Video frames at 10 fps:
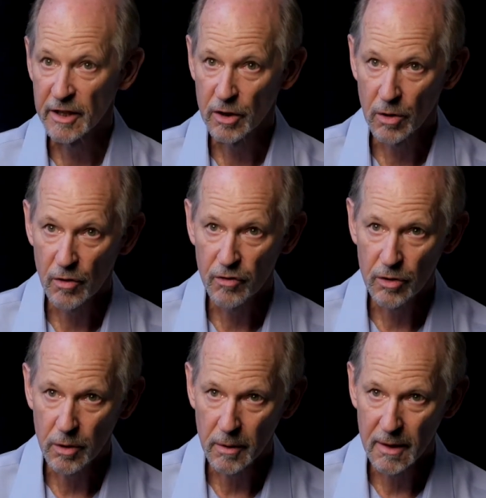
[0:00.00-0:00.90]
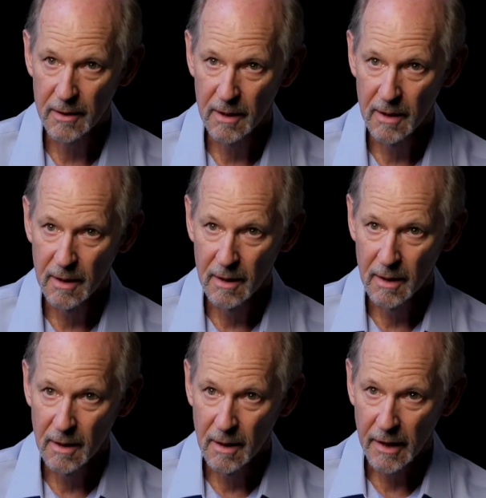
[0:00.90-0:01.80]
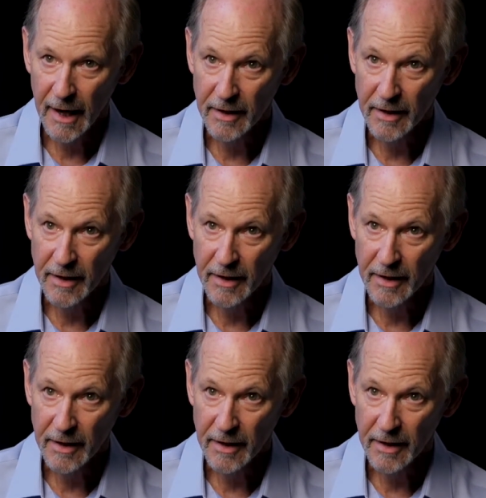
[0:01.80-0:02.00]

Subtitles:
grow food, and that